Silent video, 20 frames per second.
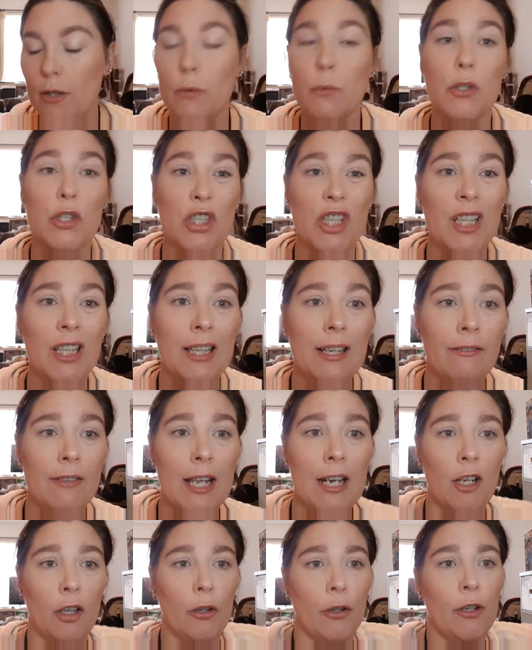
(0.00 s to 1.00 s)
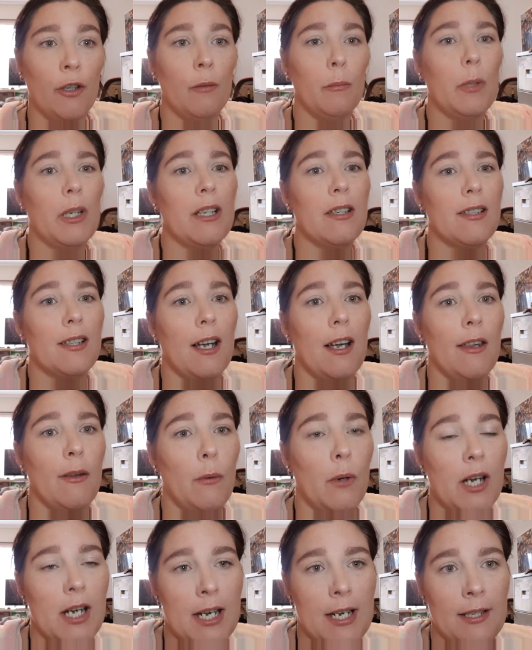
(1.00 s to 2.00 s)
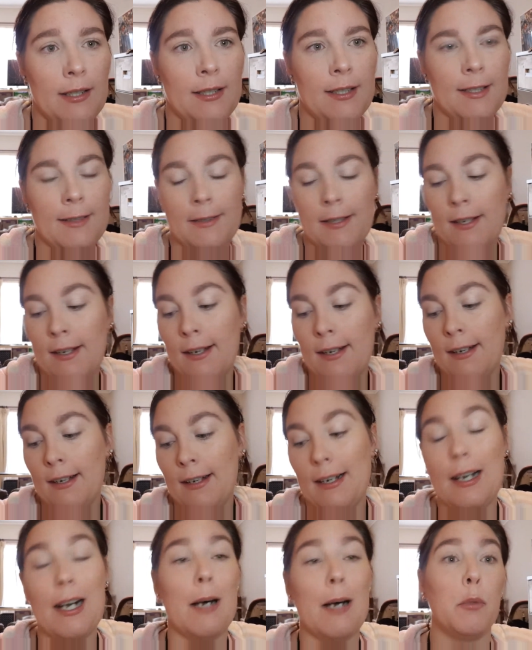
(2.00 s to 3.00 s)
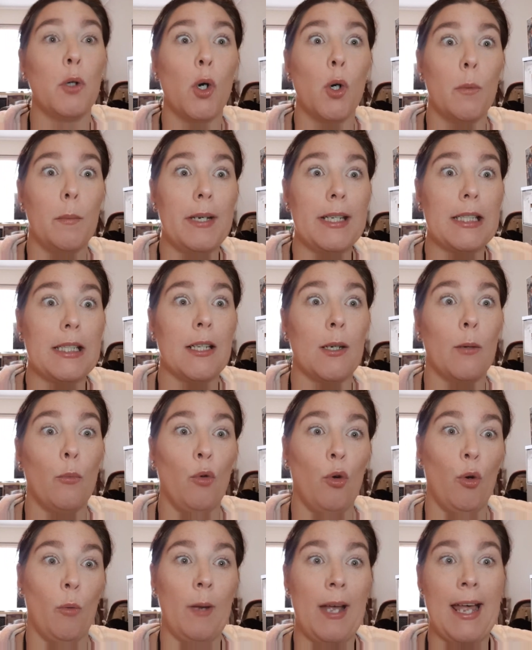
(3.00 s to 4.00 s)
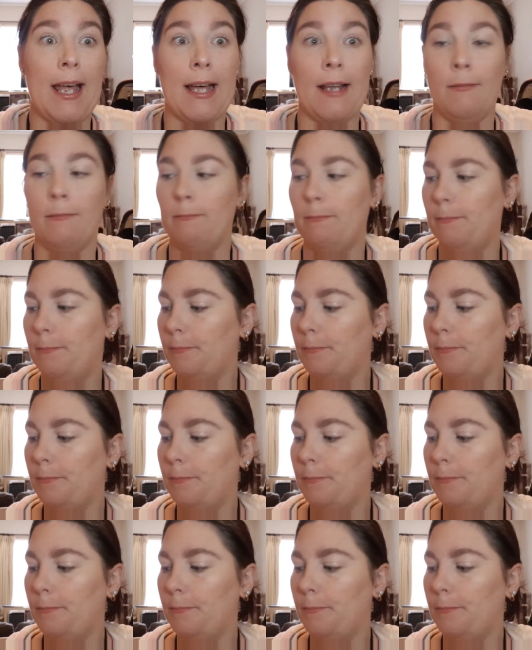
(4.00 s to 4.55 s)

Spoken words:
We're just gonna leave that alone because otherwise I'm gonna mess it up real bad.